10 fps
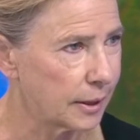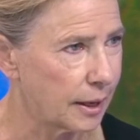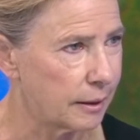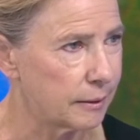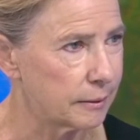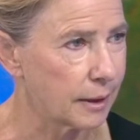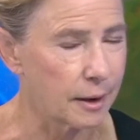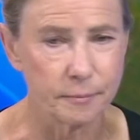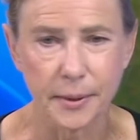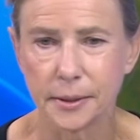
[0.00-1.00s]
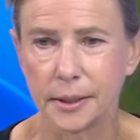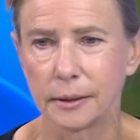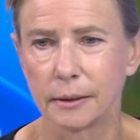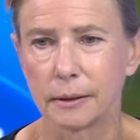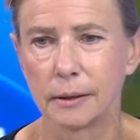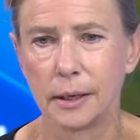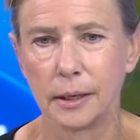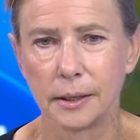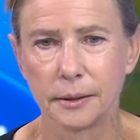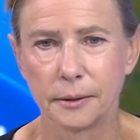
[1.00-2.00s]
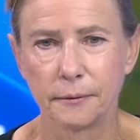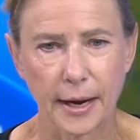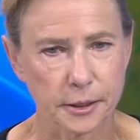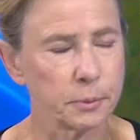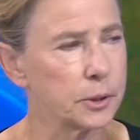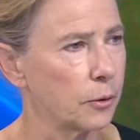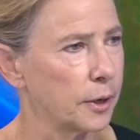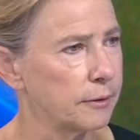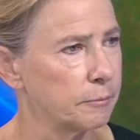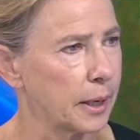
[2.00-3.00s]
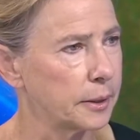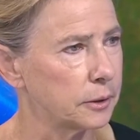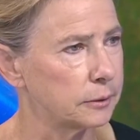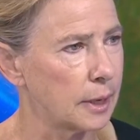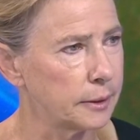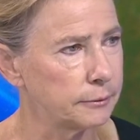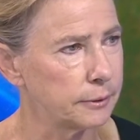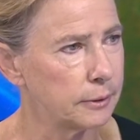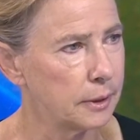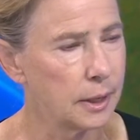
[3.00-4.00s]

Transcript: I've been here the vast majority of my adult life.